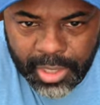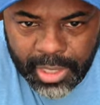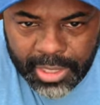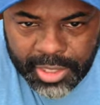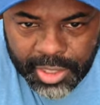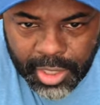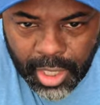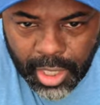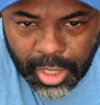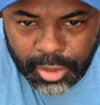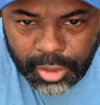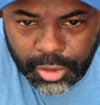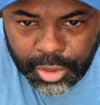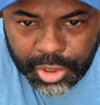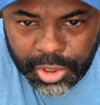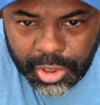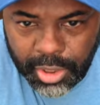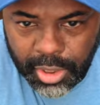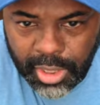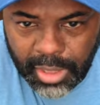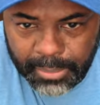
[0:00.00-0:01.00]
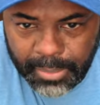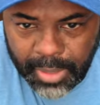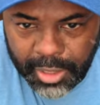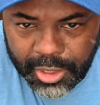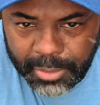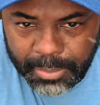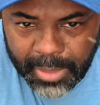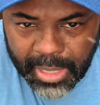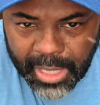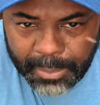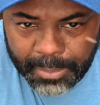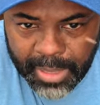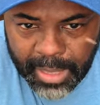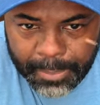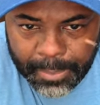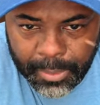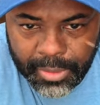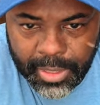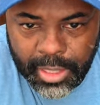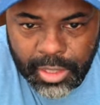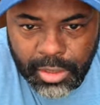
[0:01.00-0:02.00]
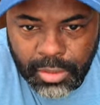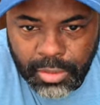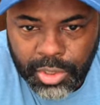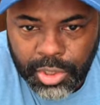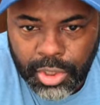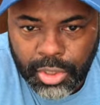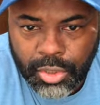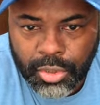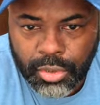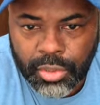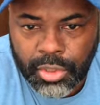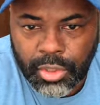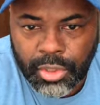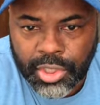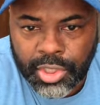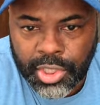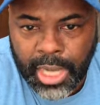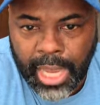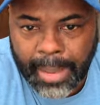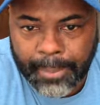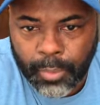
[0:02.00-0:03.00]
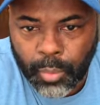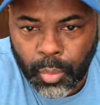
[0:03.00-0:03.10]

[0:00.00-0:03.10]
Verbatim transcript: It's understood amongst many people that you should do your job